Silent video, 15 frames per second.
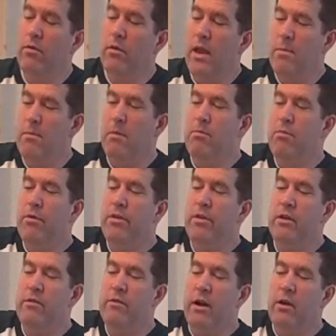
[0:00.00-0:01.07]
came up with
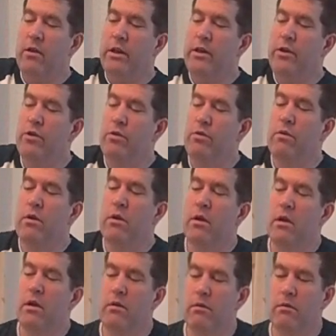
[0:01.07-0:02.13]
an entirely new
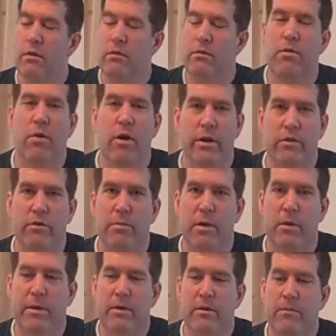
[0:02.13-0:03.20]
thought
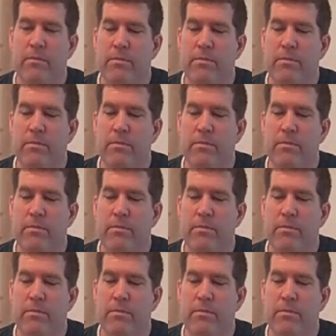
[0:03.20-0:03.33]
experiment.